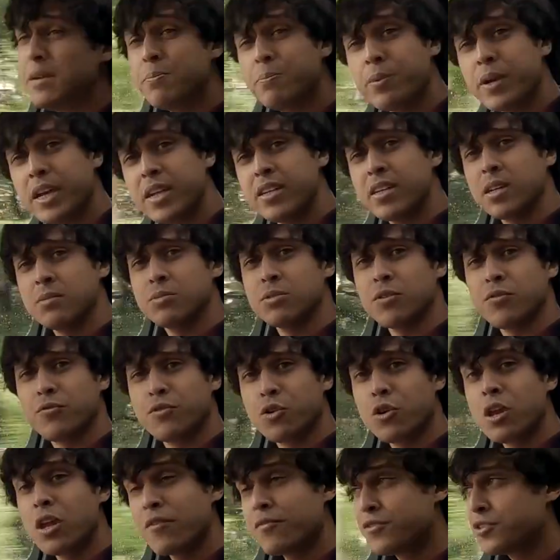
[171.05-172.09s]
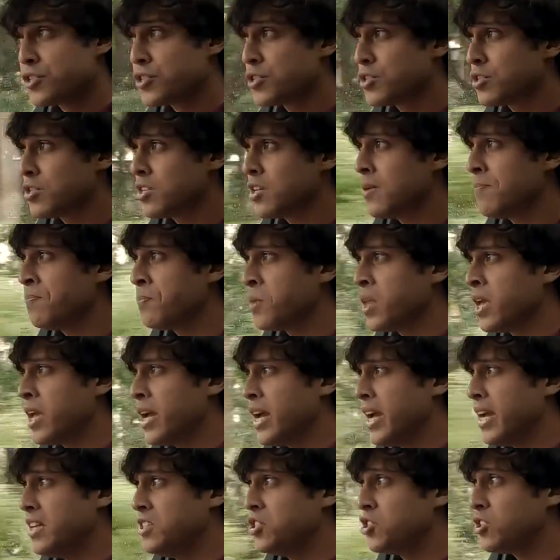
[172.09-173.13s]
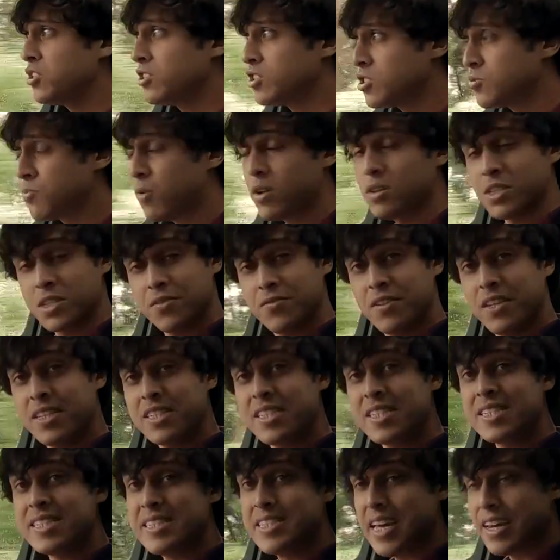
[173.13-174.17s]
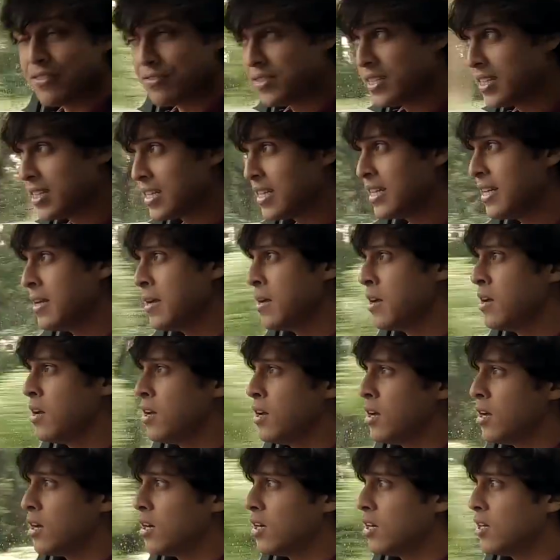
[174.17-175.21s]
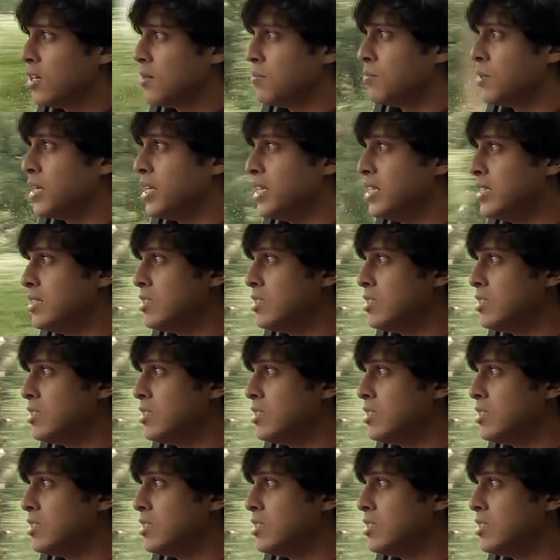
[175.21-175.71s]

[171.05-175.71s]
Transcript: in terms of fuel efficiency. Engine responsiveness, definitely. In